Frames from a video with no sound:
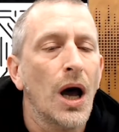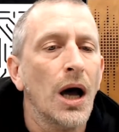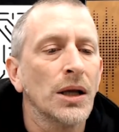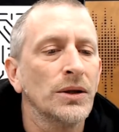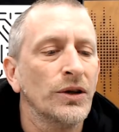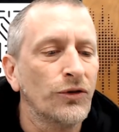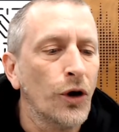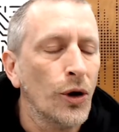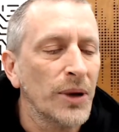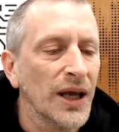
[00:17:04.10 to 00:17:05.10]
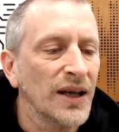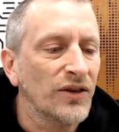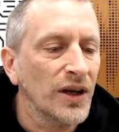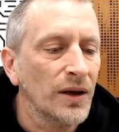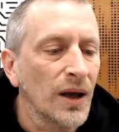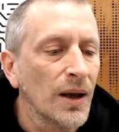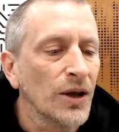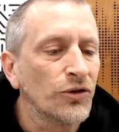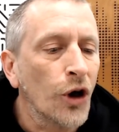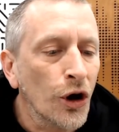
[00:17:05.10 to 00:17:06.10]
unterminated
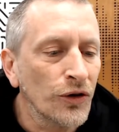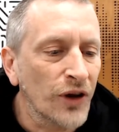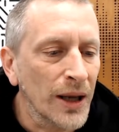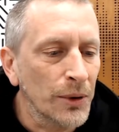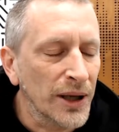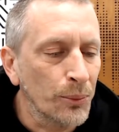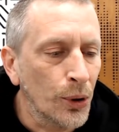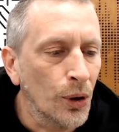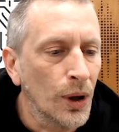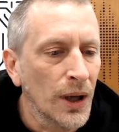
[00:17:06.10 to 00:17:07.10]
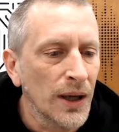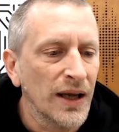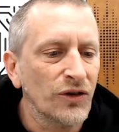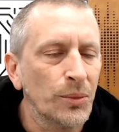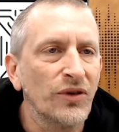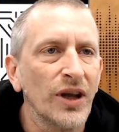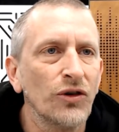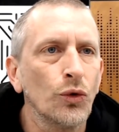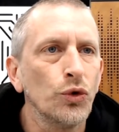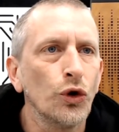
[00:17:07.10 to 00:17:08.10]
turntable input is a
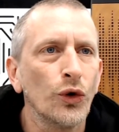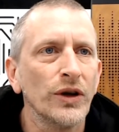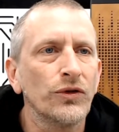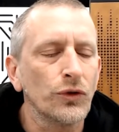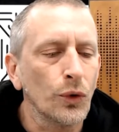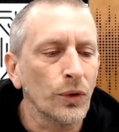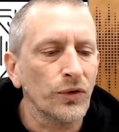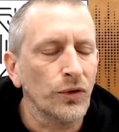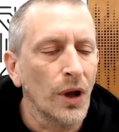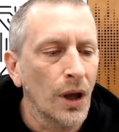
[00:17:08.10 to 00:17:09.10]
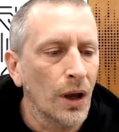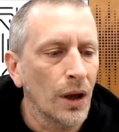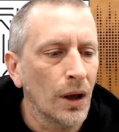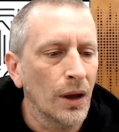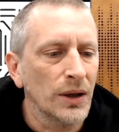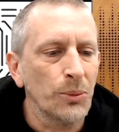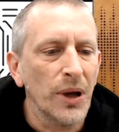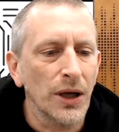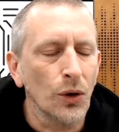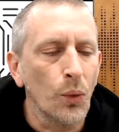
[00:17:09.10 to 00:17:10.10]
potential noise source,
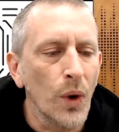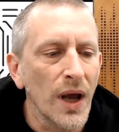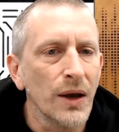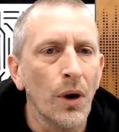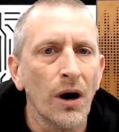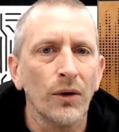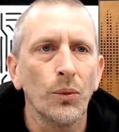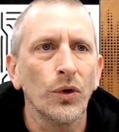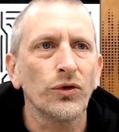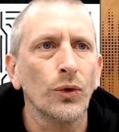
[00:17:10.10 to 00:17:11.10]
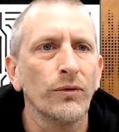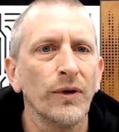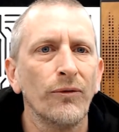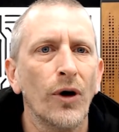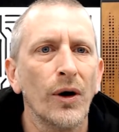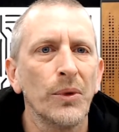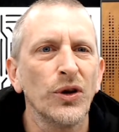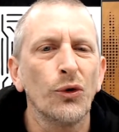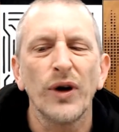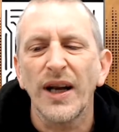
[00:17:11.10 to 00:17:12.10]
depending on where you are and what sort of environment
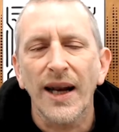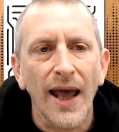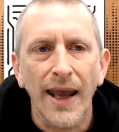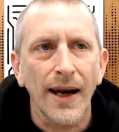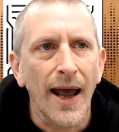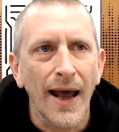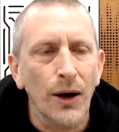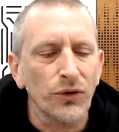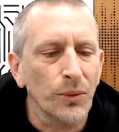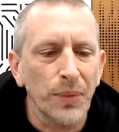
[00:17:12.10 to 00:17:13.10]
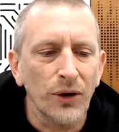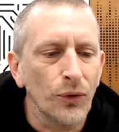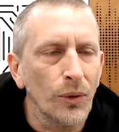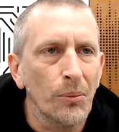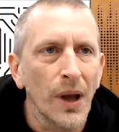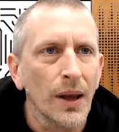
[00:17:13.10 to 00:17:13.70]
you're in a house, a bedroom,